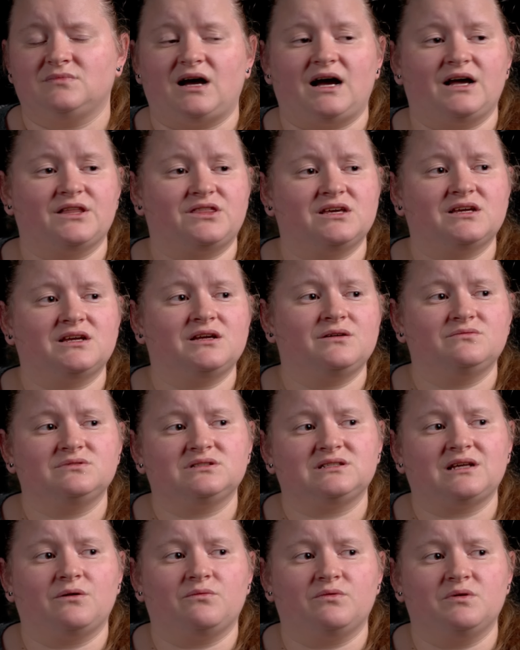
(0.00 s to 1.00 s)
I think it
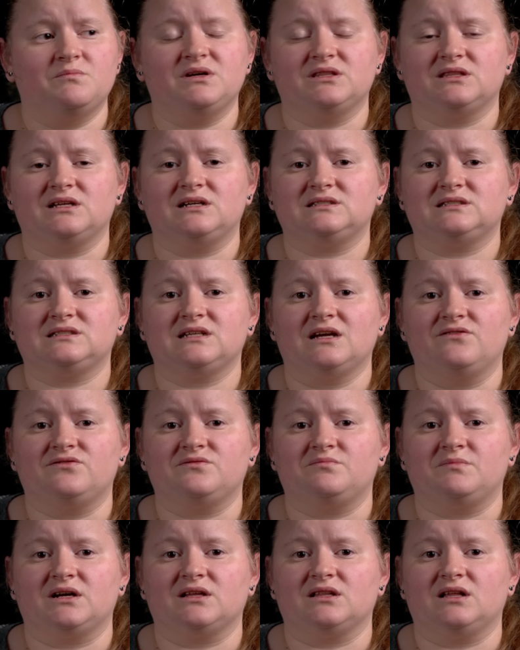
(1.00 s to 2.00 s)
was that woman that
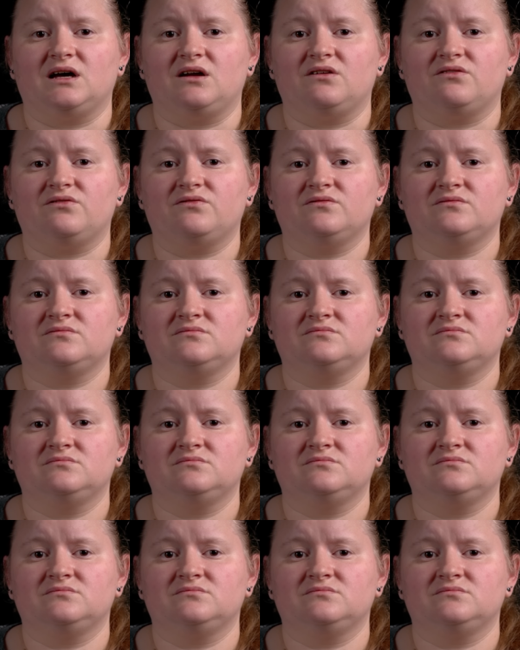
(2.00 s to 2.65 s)
saved my life.